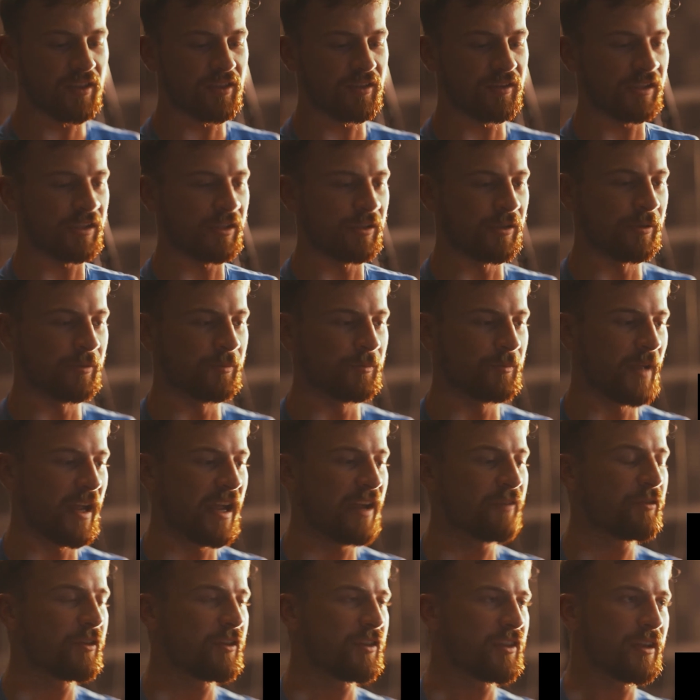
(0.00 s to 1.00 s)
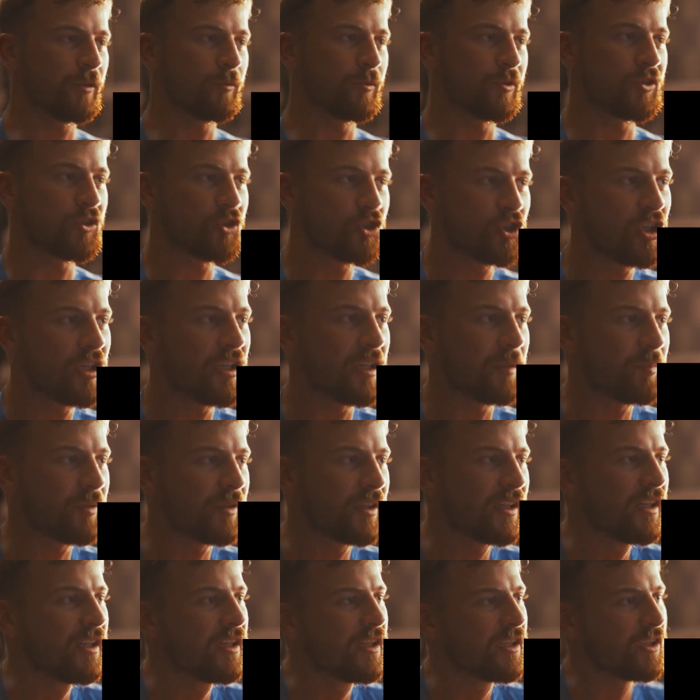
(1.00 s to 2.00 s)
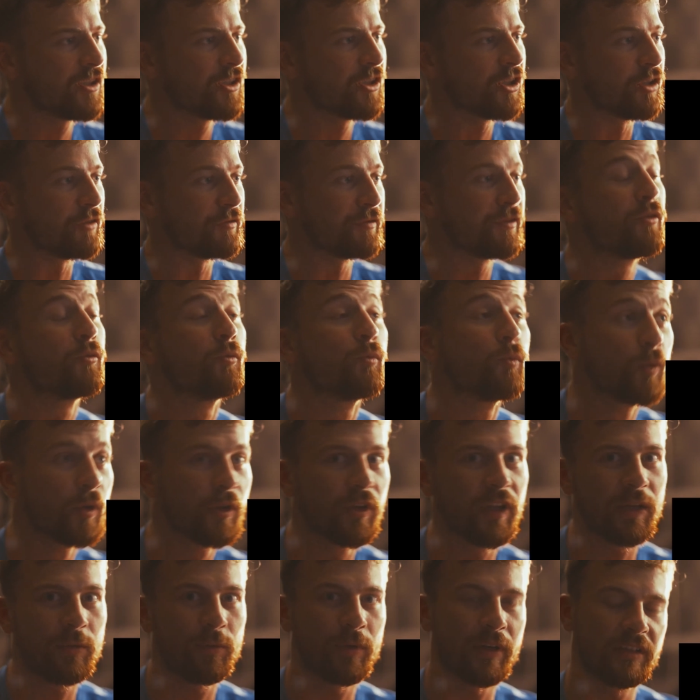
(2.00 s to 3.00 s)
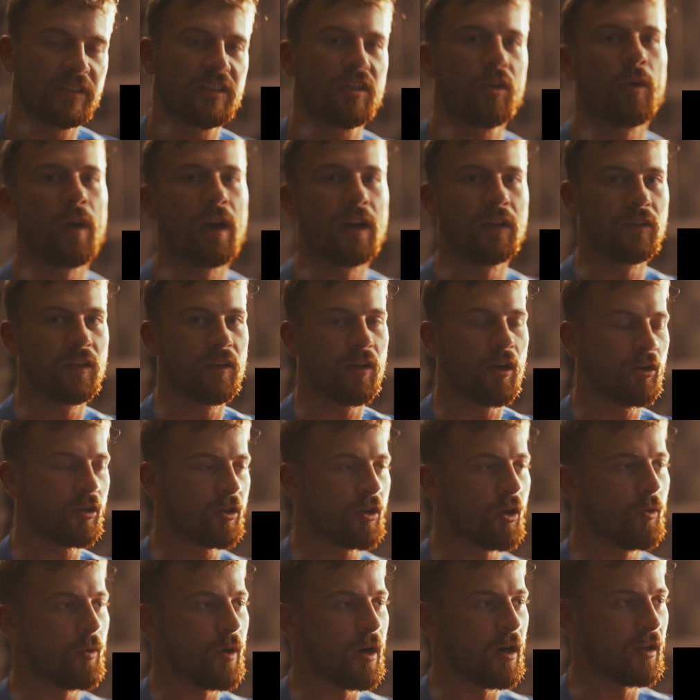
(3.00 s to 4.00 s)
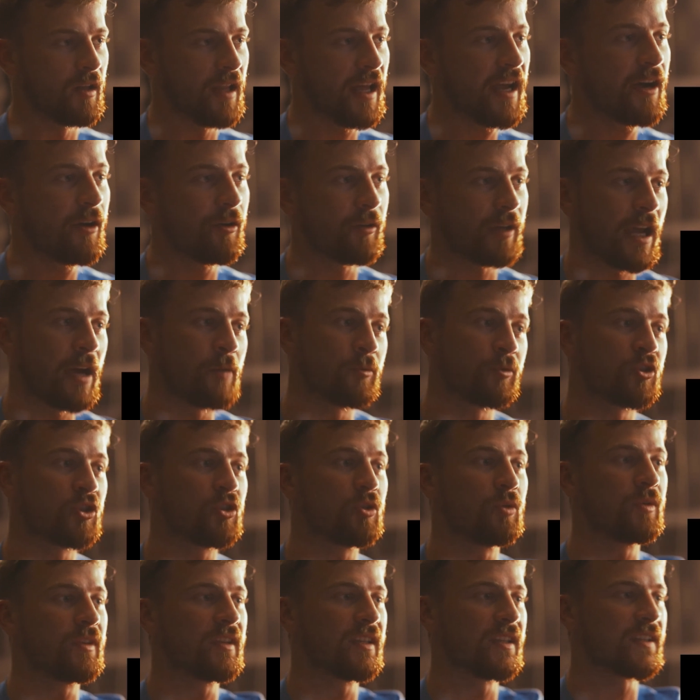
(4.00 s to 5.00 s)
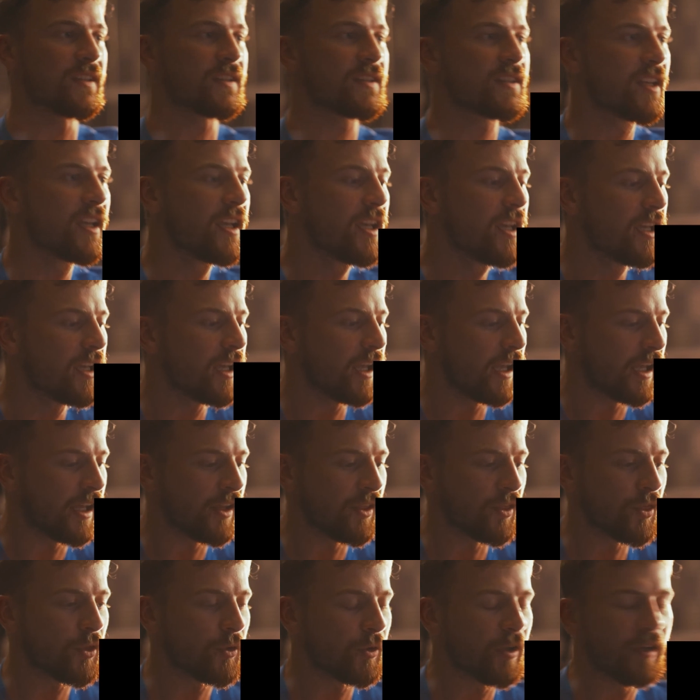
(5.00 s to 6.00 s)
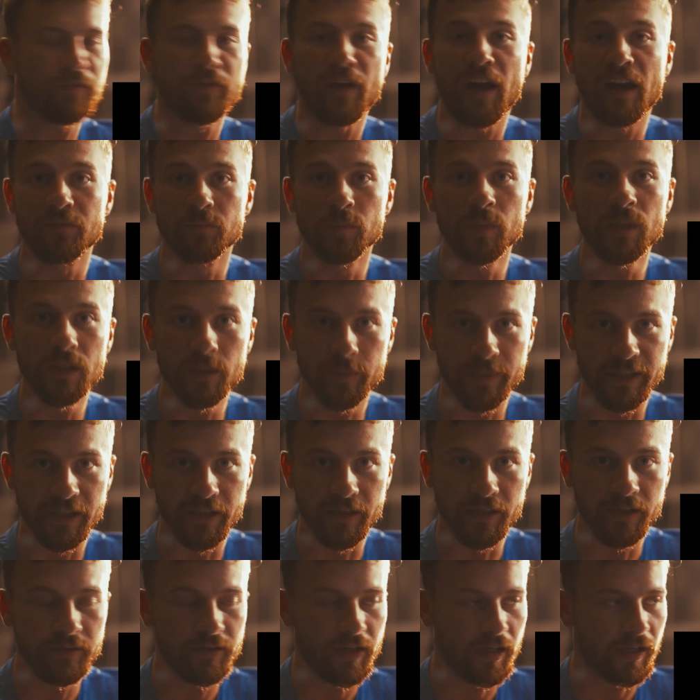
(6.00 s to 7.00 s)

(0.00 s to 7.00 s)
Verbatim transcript: you know, everything was cheap, you know, if you really wanted to go out, go all out, I would shoot this in thirty-five millimeter.